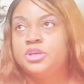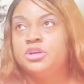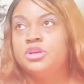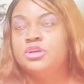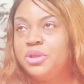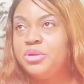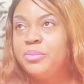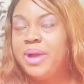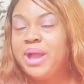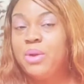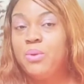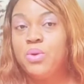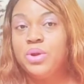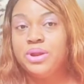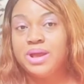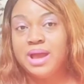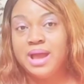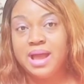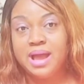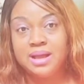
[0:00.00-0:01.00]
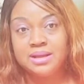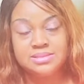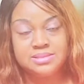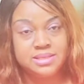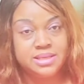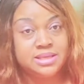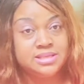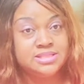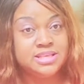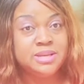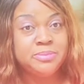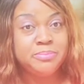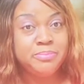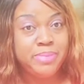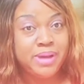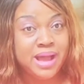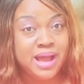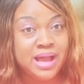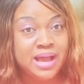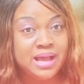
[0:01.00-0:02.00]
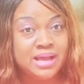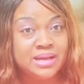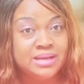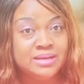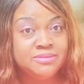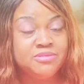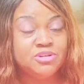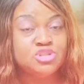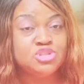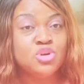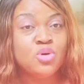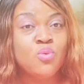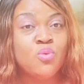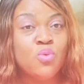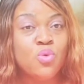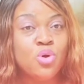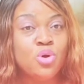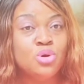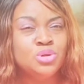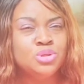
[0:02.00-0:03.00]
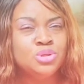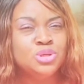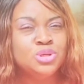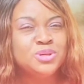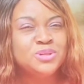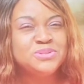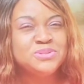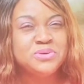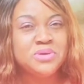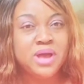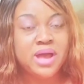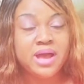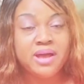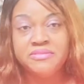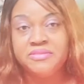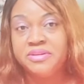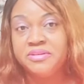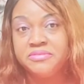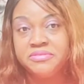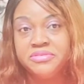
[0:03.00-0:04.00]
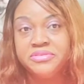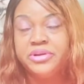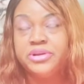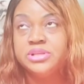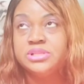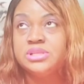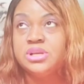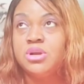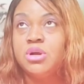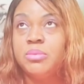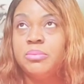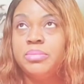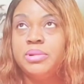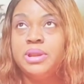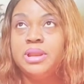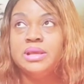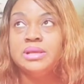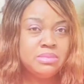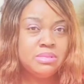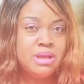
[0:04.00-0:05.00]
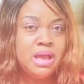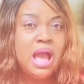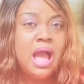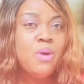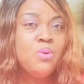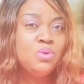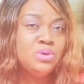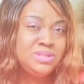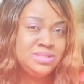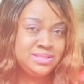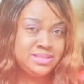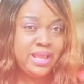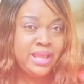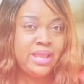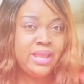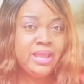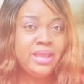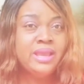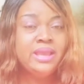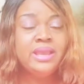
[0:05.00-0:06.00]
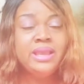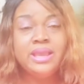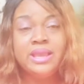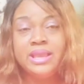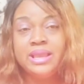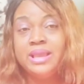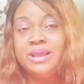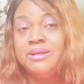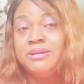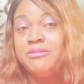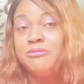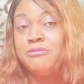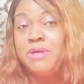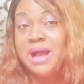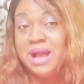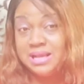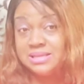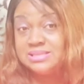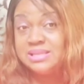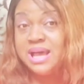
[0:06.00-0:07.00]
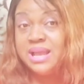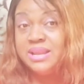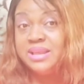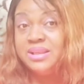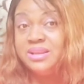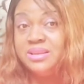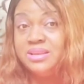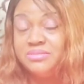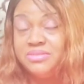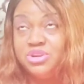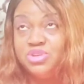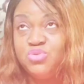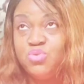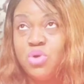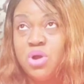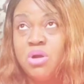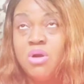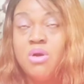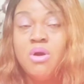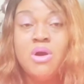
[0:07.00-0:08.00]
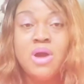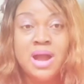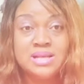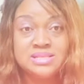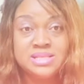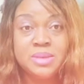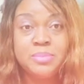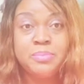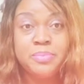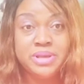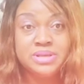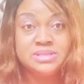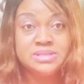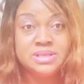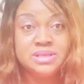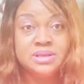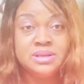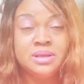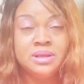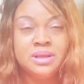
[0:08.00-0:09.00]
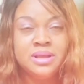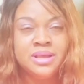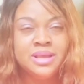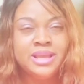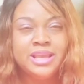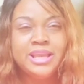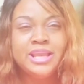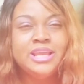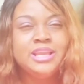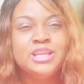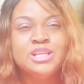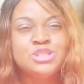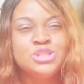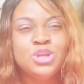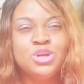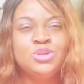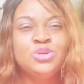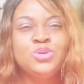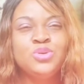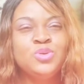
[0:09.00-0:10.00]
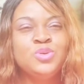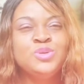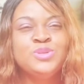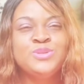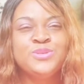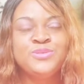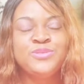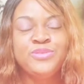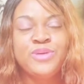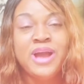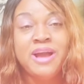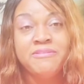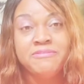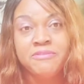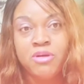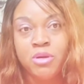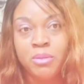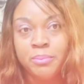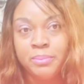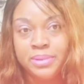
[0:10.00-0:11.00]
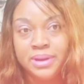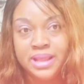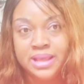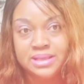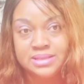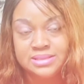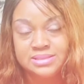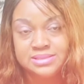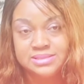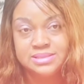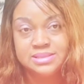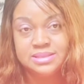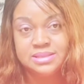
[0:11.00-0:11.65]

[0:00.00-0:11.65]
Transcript: So I want to ask, is it bad for someone to have inferiority complex? I would say, as an individual or as a person, it is not good to have complex.